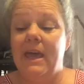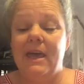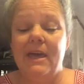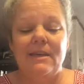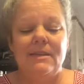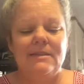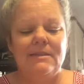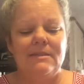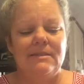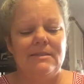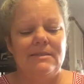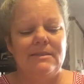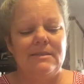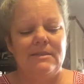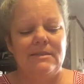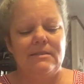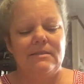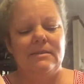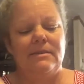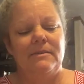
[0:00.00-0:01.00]

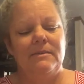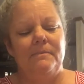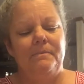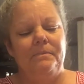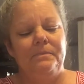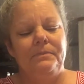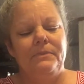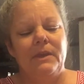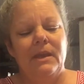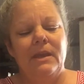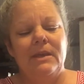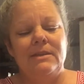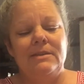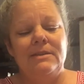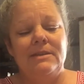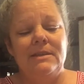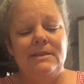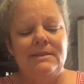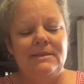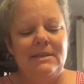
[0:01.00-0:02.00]
S. And
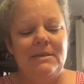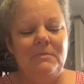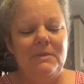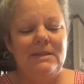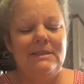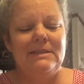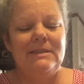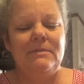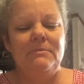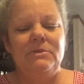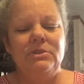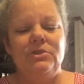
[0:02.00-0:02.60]
she sent me some